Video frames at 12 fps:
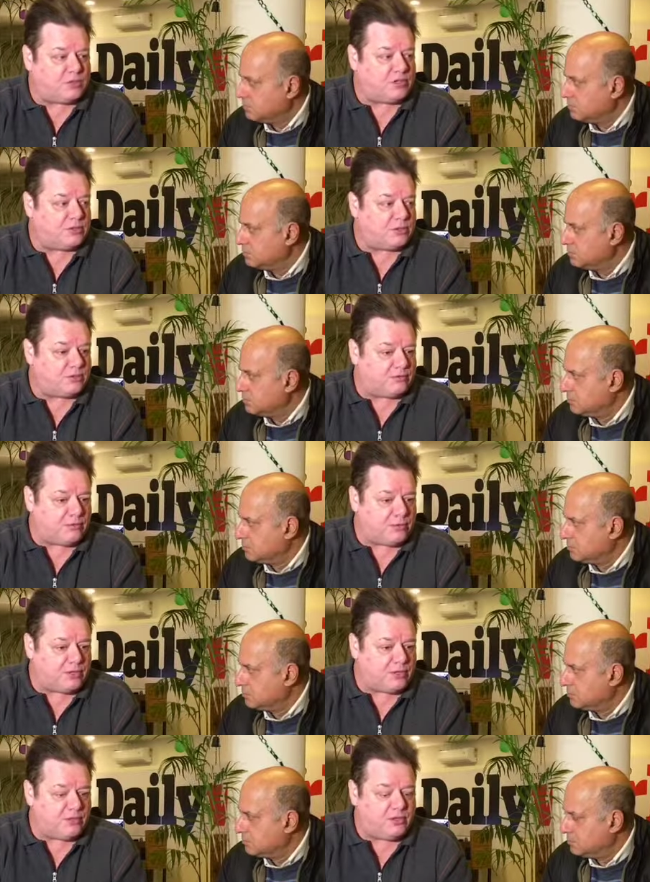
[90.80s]
Speaker 1: we're going to do it
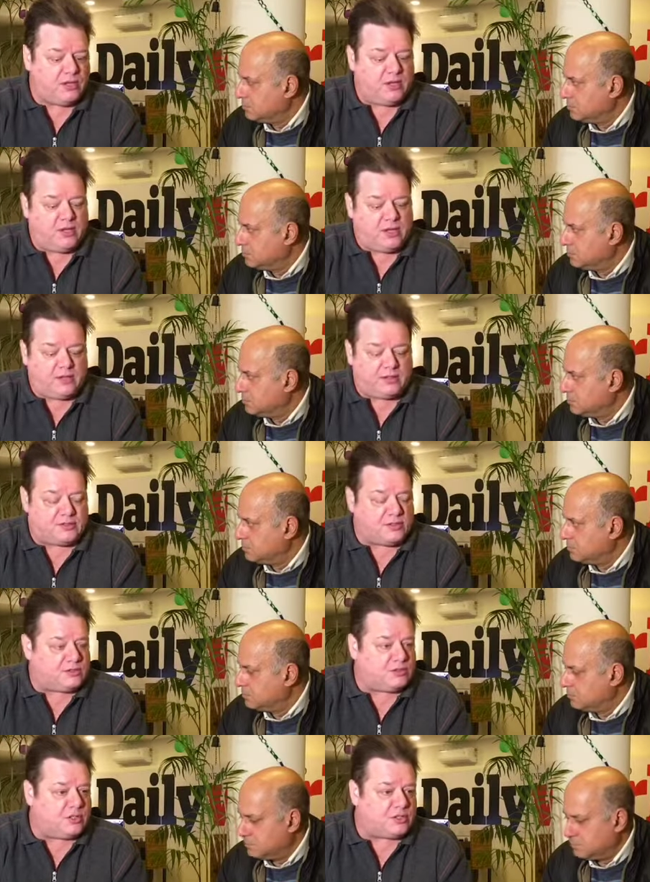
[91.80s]
for you. And as
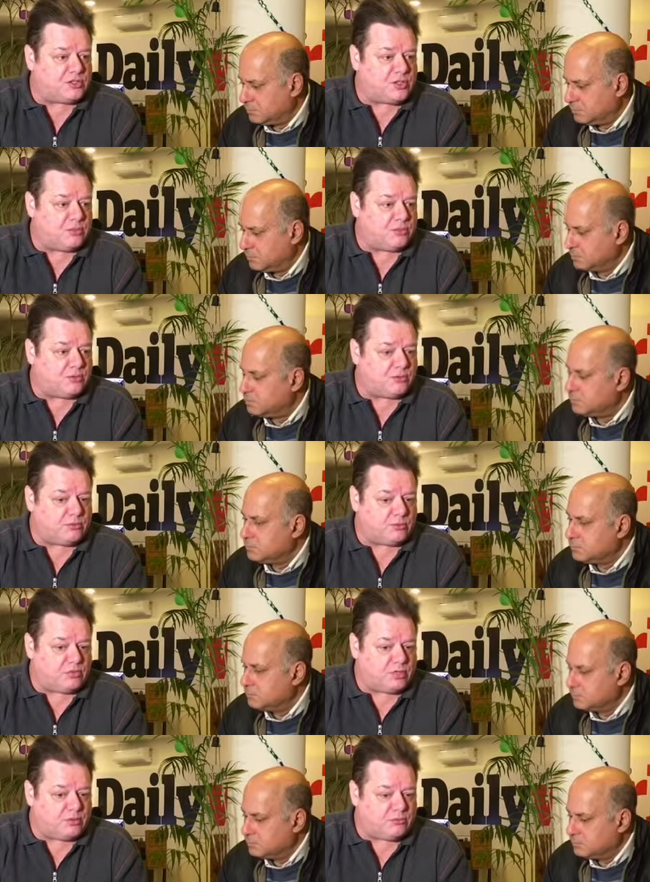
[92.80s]
history has shown through
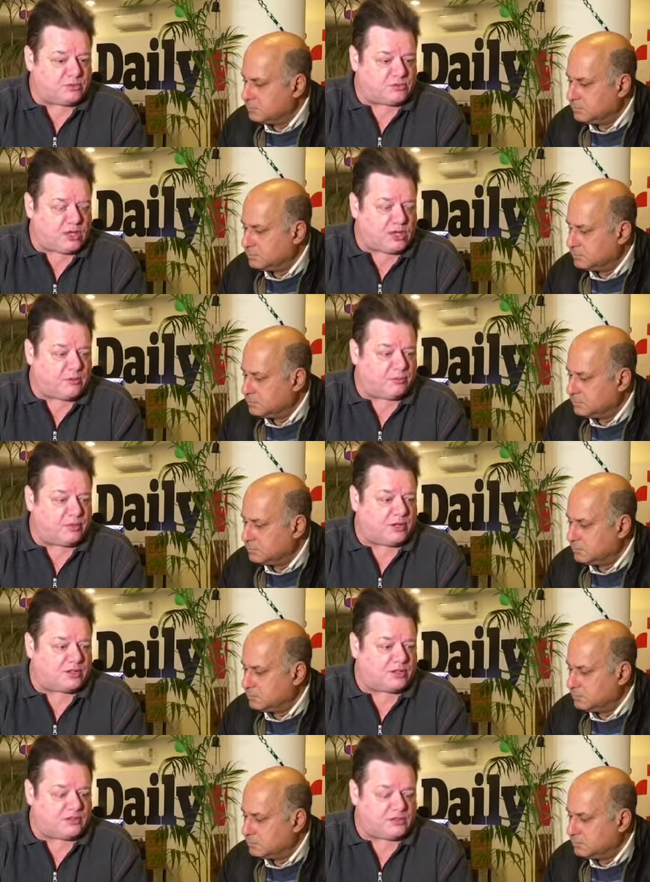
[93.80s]
the Mossad
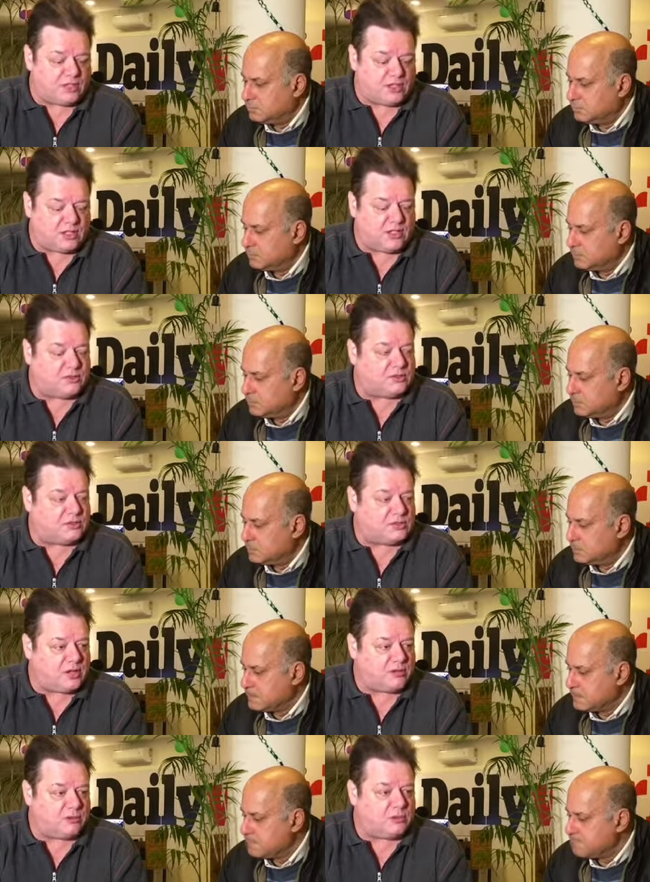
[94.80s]
operations, they killed
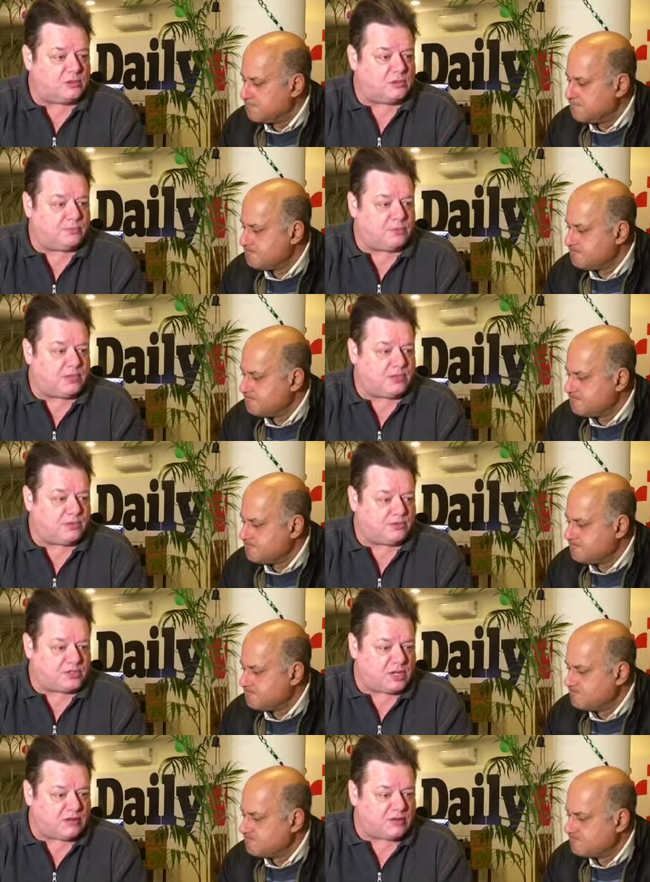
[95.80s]
several
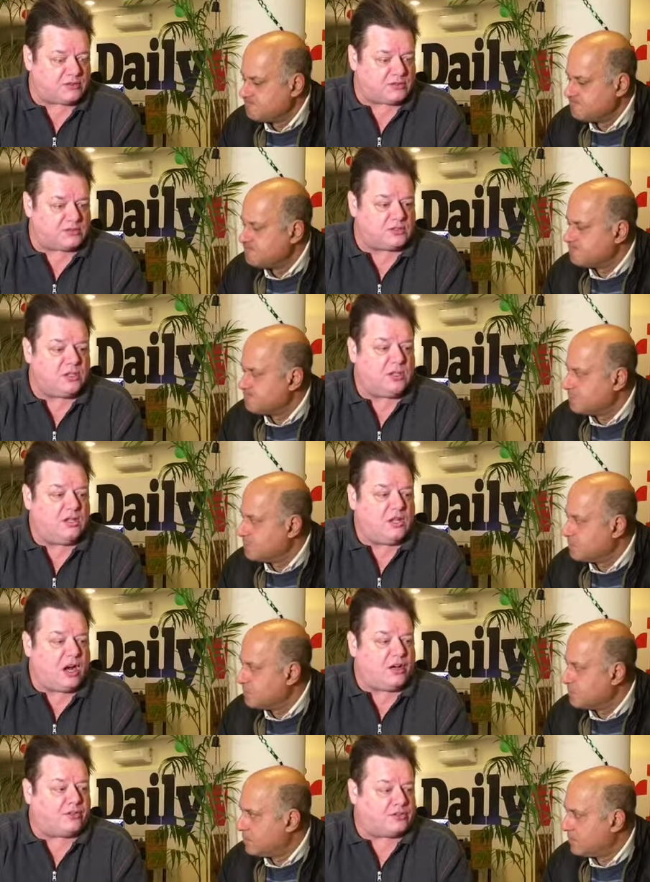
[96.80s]
PLO terrorists
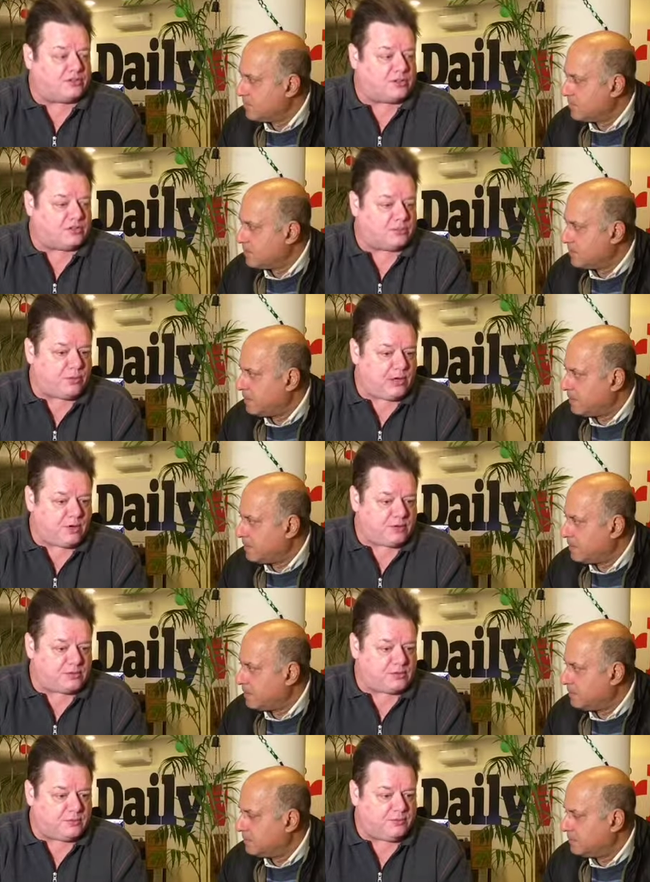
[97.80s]
on the streets of
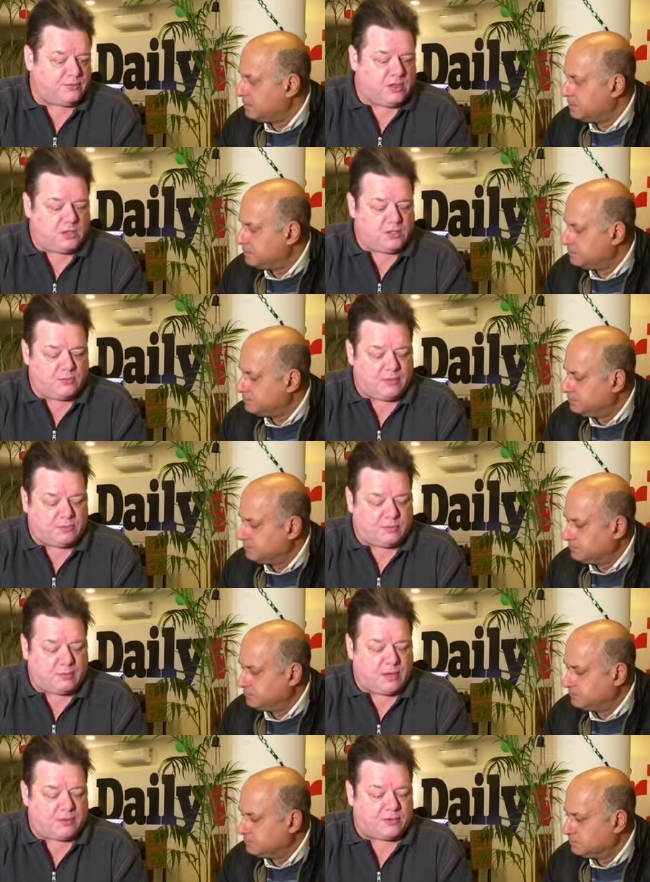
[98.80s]
Paris. You may
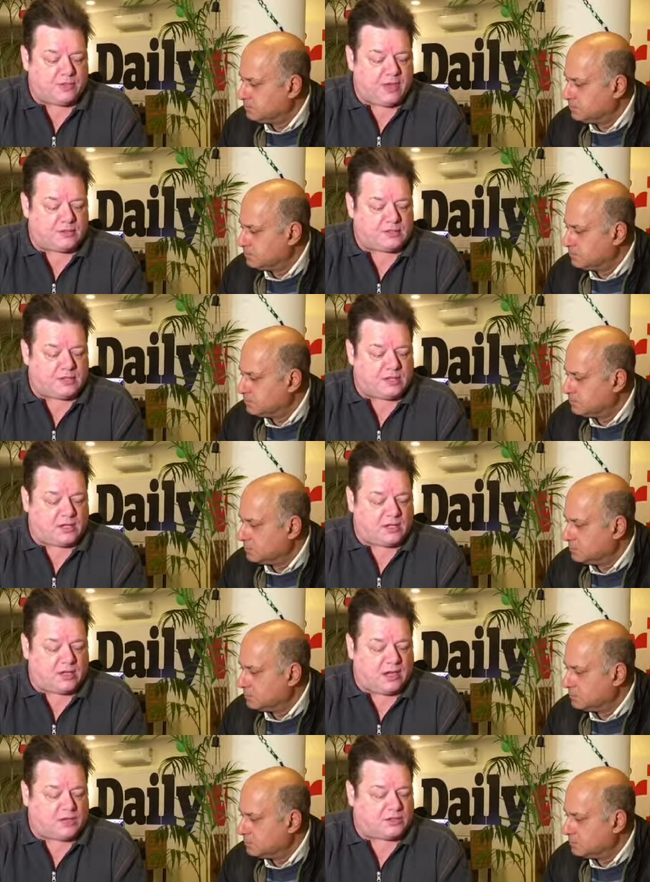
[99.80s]
remember that
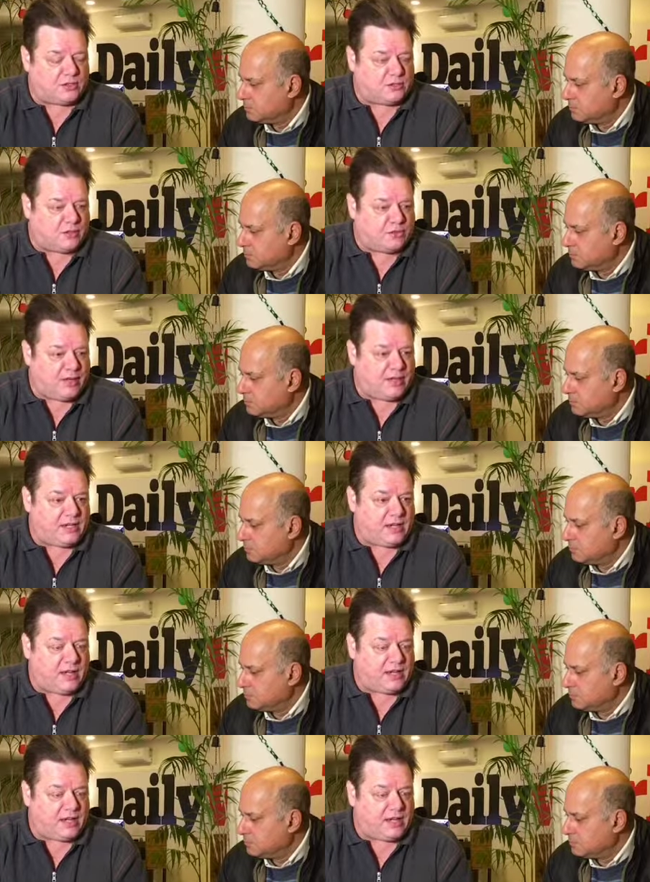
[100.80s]
Ayatollah
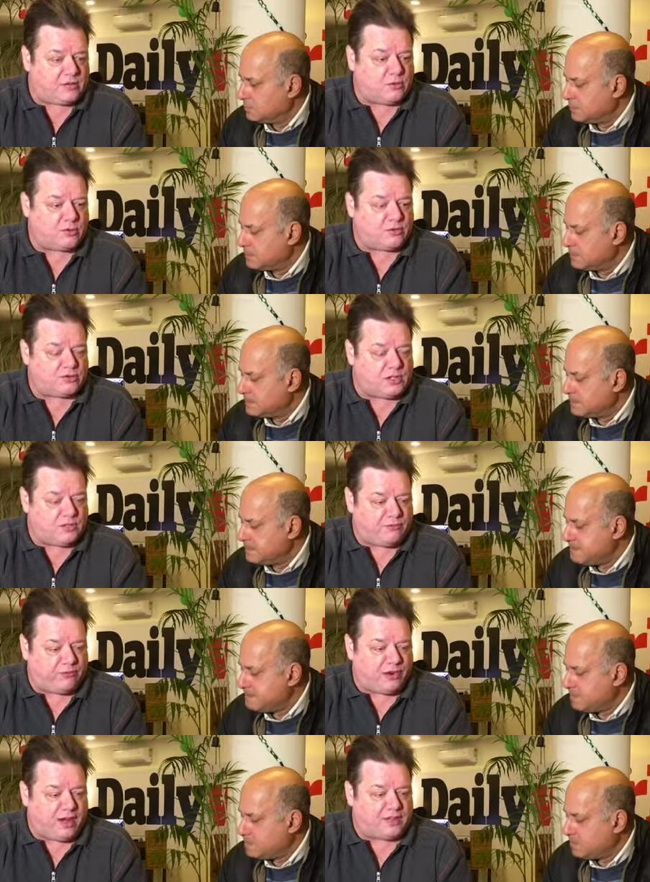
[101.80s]
Khomeini had headquarters in
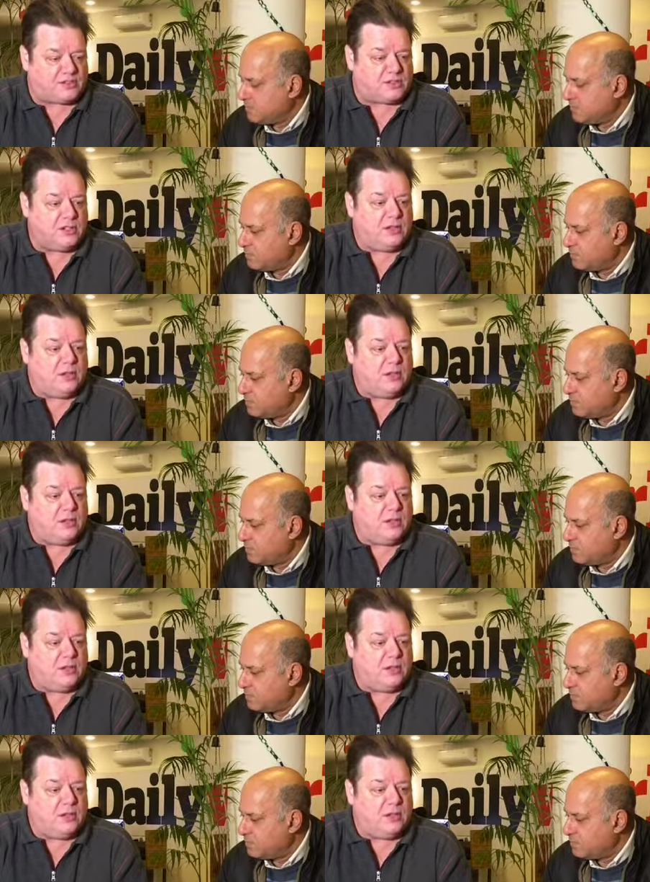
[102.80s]
France.